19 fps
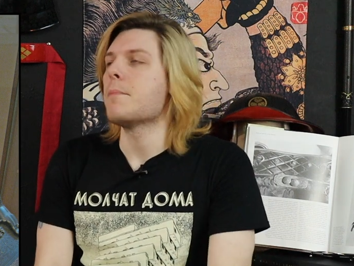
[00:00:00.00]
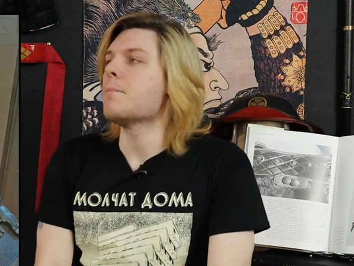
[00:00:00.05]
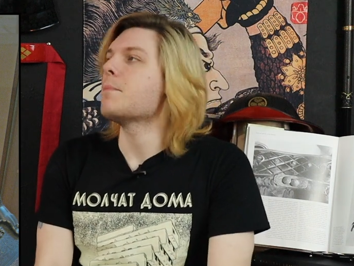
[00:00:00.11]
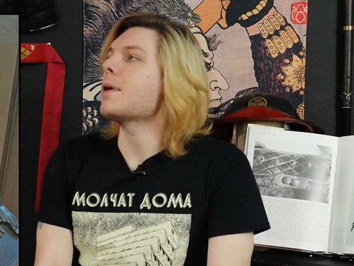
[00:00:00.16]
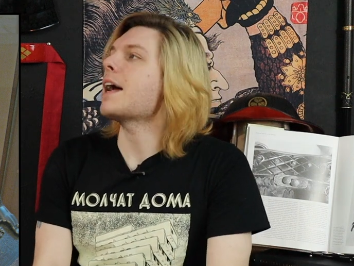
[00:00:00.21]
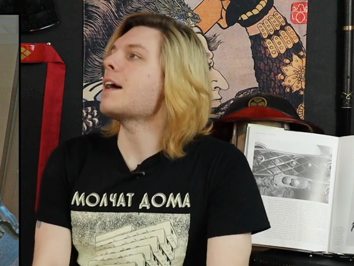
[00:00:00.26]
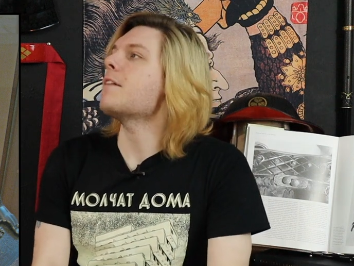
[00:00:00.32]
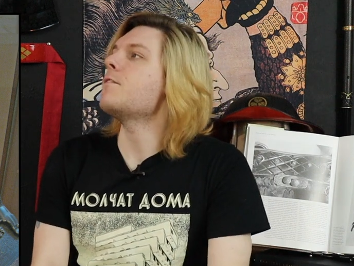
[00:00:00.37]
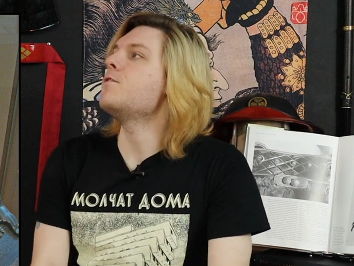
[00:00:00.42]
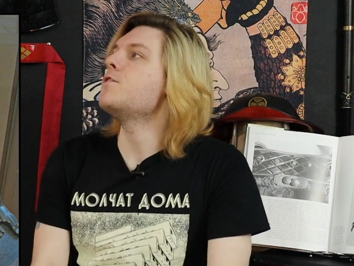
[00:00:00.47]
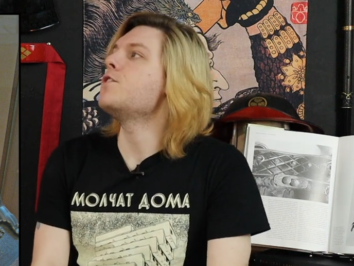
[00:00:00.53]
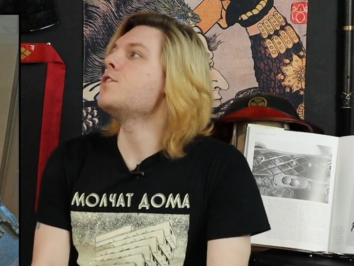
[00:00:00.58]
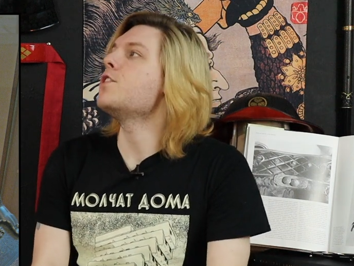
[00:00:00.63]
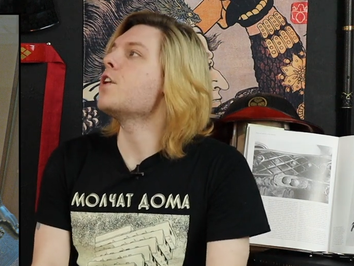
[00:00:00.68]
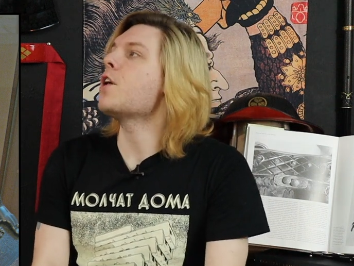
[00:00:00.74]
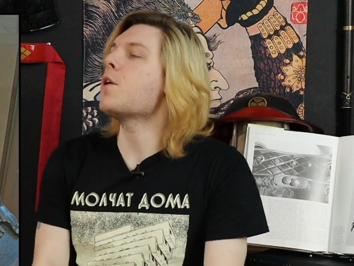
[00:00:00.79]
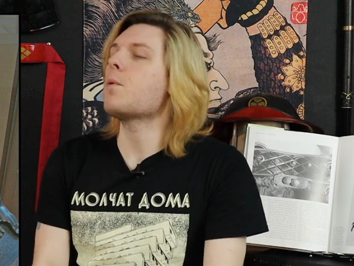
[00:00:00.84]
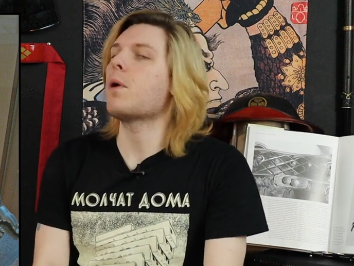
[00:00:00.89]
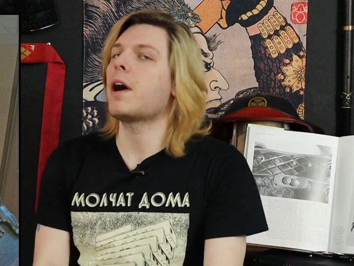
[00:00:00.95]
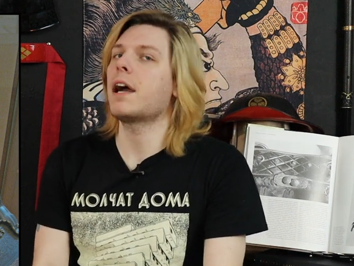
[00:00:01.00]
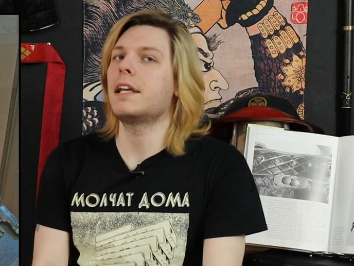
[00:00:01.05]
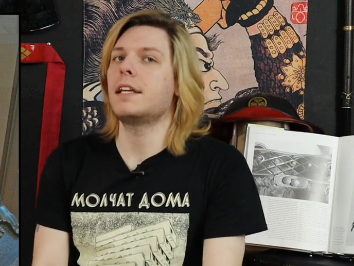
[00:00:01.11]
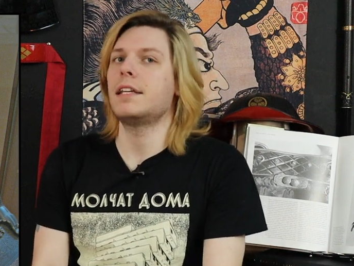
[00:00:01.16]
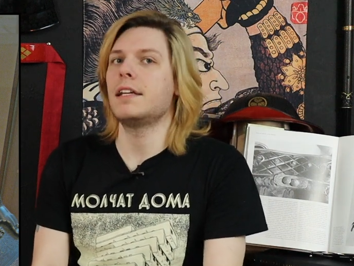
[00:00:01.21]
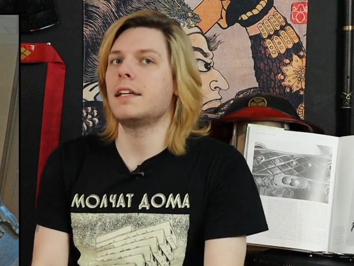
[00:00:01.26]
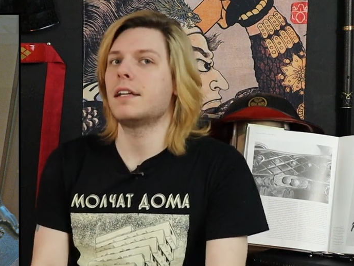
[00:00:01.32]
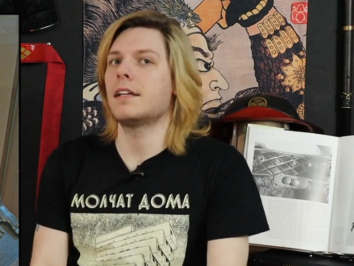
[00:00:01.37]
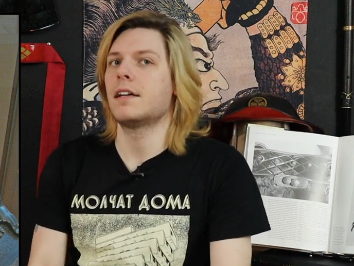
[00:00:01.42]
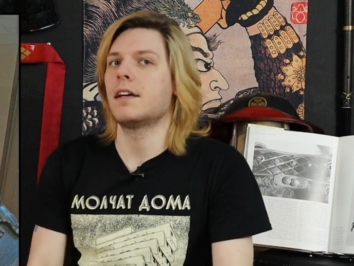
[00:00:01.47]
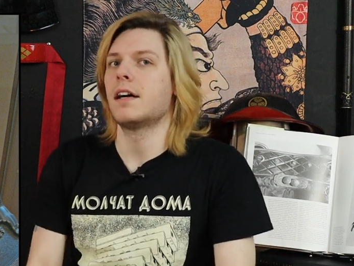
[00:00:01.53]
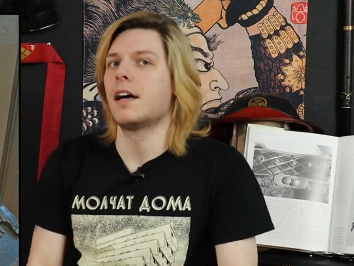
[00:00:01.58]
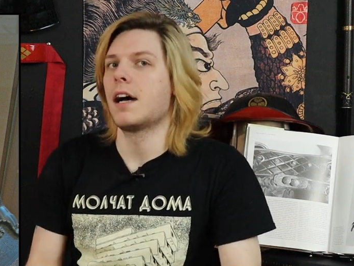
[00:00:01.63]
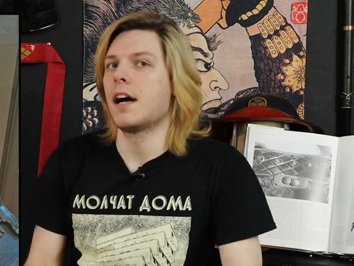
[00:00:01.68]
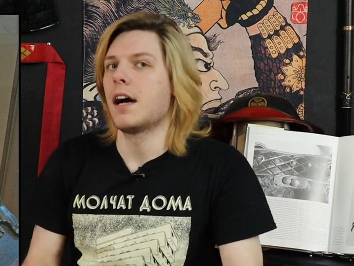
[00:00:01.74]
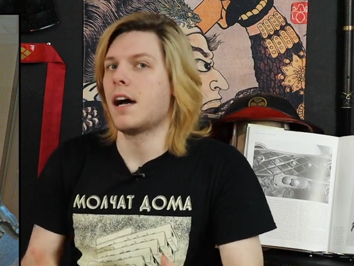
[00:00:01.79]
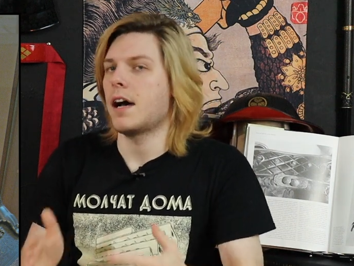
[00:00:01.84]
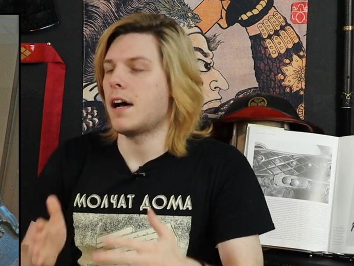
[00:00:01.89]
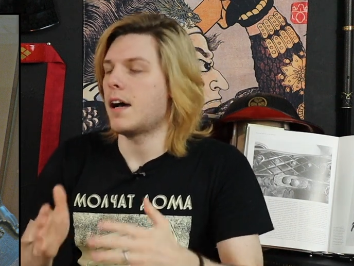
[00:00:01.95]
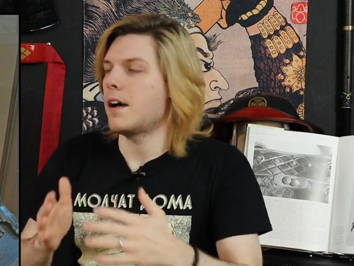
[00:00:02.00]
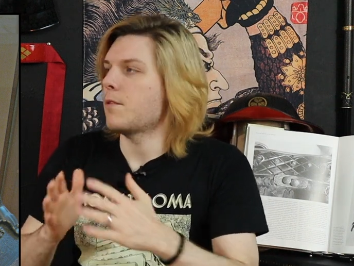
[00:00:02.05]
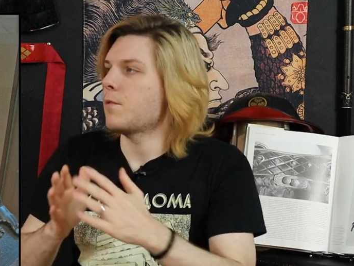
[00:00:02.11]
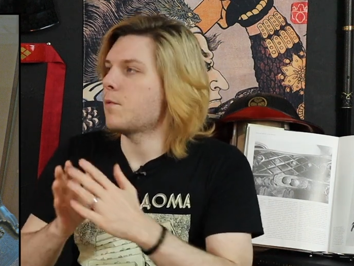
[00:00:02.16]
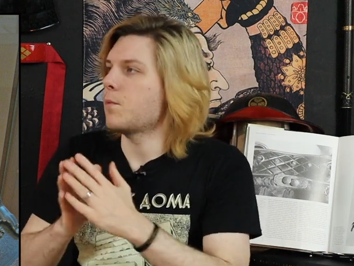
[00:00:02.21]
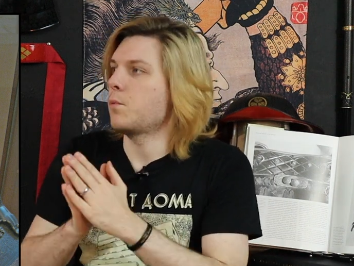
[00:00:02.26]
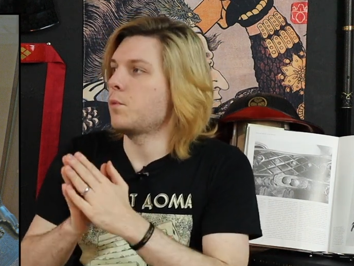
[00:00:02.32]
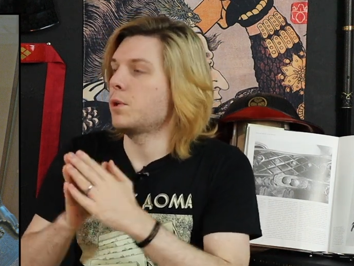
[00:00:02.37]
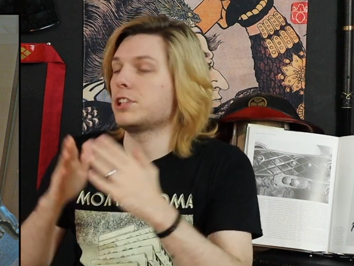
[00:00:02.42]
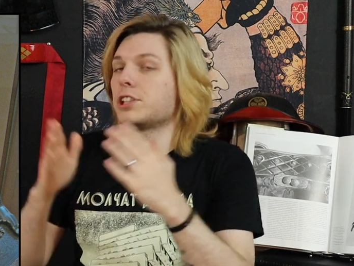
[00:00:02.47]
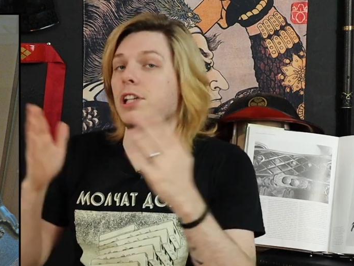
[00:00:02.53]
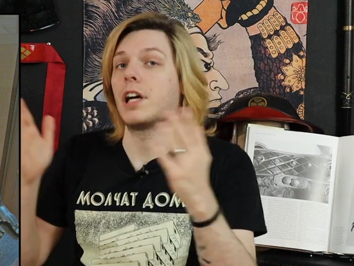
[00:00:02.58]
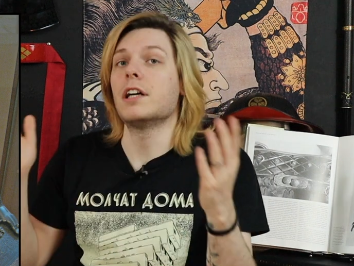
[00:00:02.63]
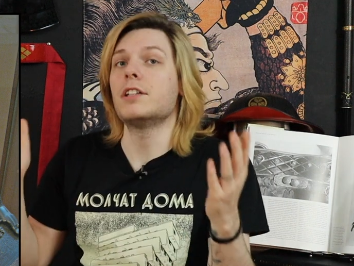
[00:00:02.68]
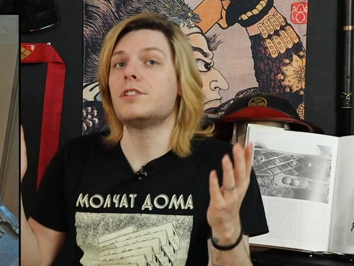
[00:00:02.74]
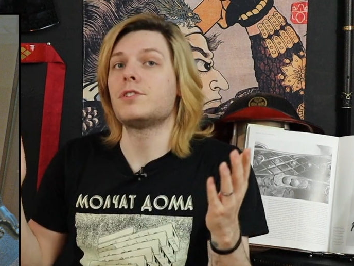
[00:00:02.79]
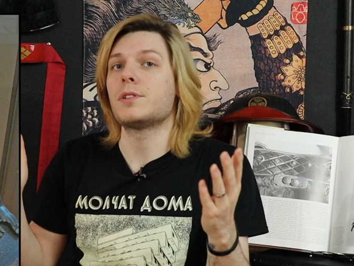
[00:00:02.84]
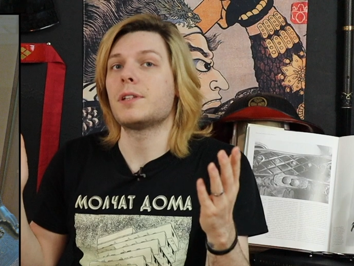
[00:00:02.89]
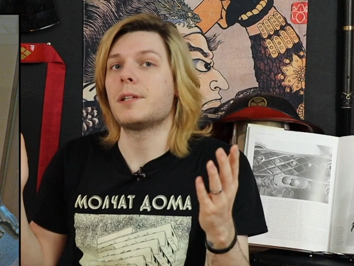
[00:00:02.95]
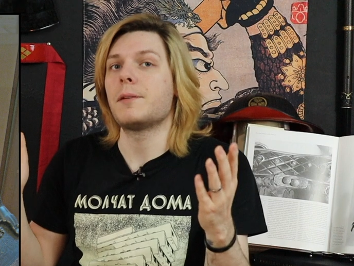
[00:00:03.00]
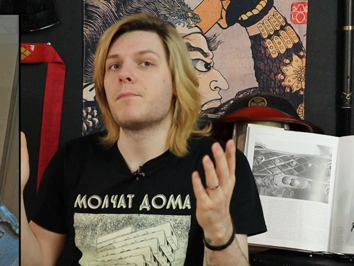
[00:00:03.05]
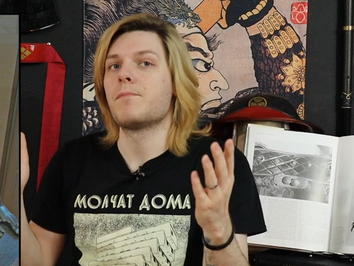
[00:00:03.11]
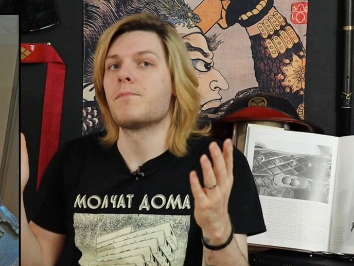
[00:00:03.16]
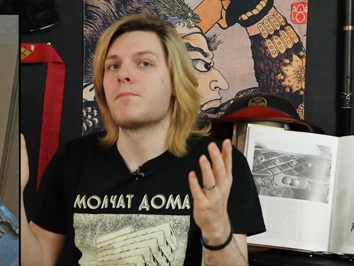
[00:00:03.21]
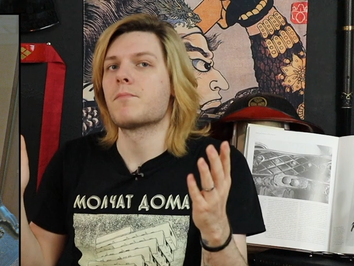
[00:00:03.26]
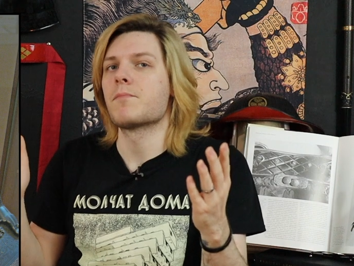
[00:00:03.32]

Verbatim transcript: but I have no idea which country.